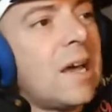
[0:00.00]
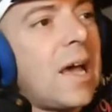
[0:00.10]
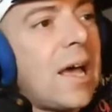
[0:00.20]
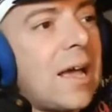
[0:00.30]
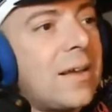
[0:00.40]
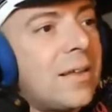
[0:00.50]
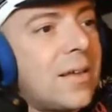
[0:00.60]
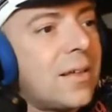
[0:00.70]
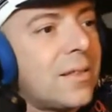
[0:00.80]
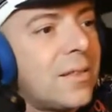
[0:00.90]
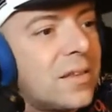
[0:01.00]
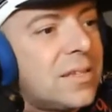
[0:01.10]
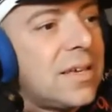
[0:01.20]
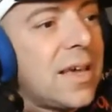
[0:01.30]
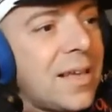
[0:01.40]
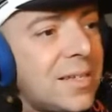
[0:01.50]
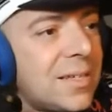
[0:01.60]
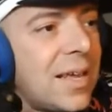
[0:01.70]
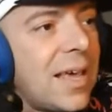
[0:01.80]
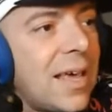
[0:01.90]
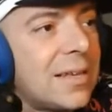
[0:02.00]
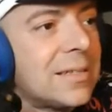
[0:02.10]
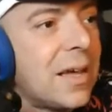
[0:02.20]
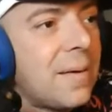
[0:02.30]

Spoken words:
on the DS, and